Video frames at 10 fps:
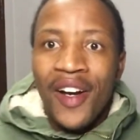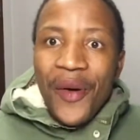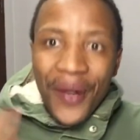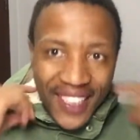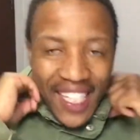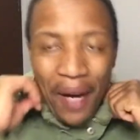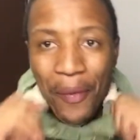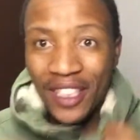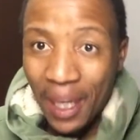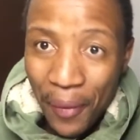What's
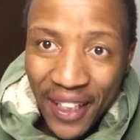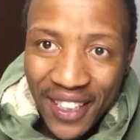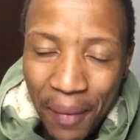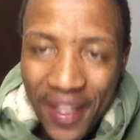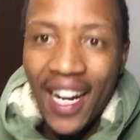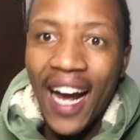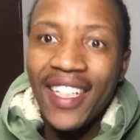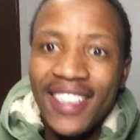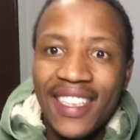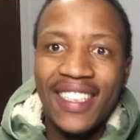up, there,
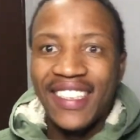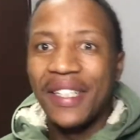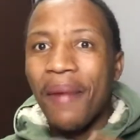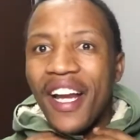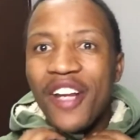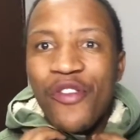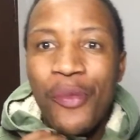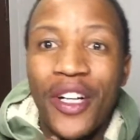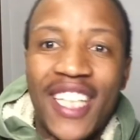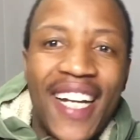guys? It's the Balen
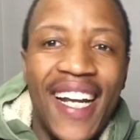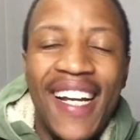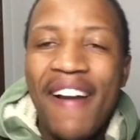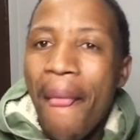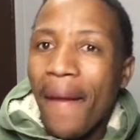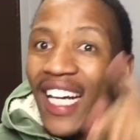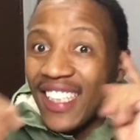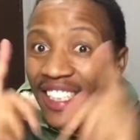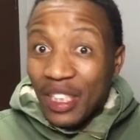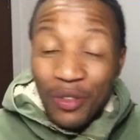Football Channel,
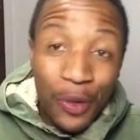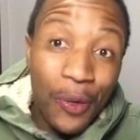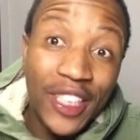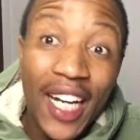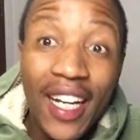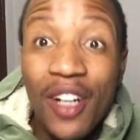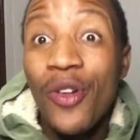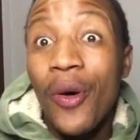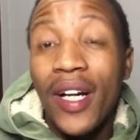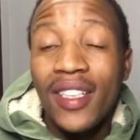Kaizer Chiefs Football Channel. You
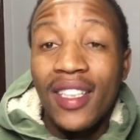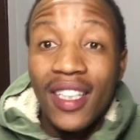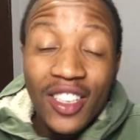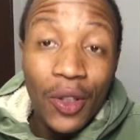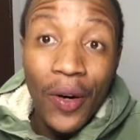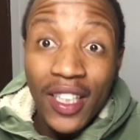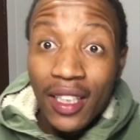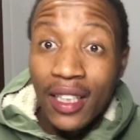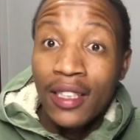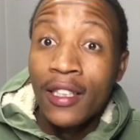know what it
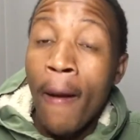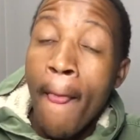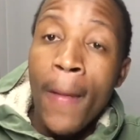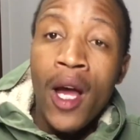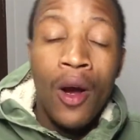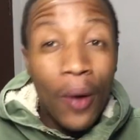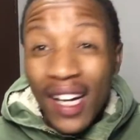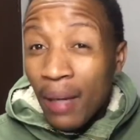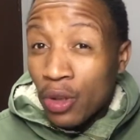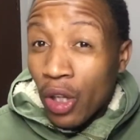is.
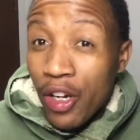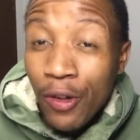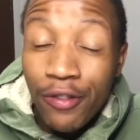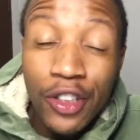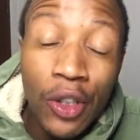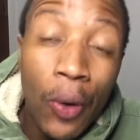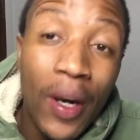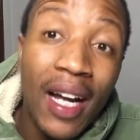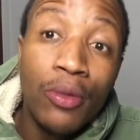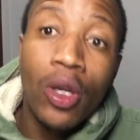Welcome to a new video.
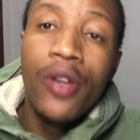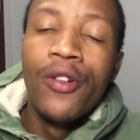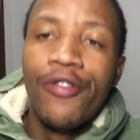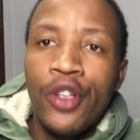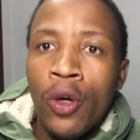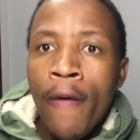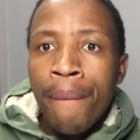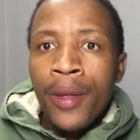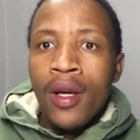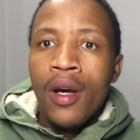
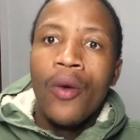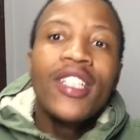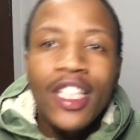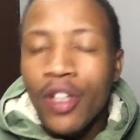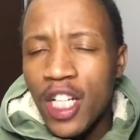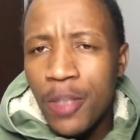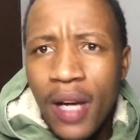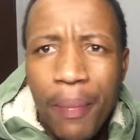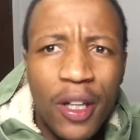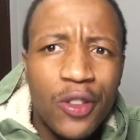We're just gonna speak
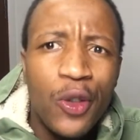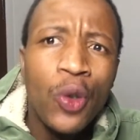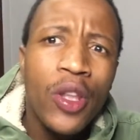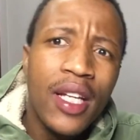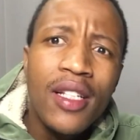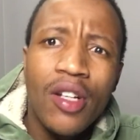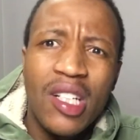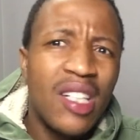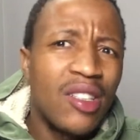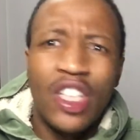about few things. We're
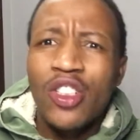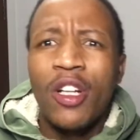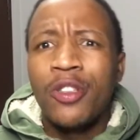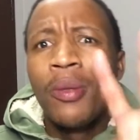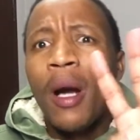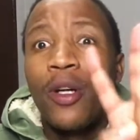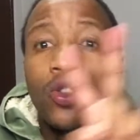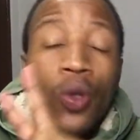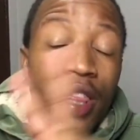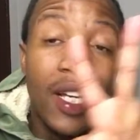just gonna speak about
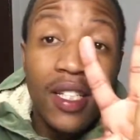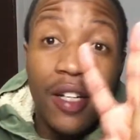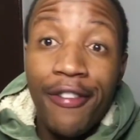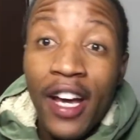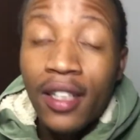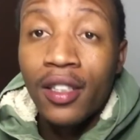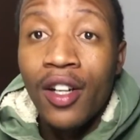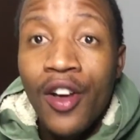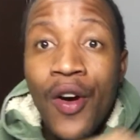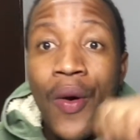two things. In fact,
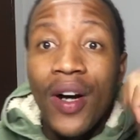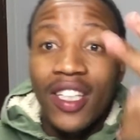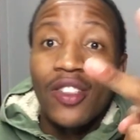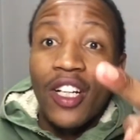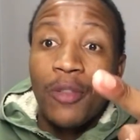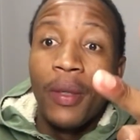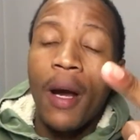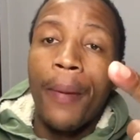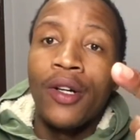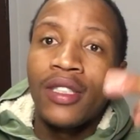we're just gonna speak
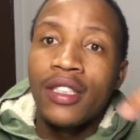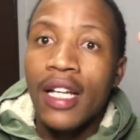about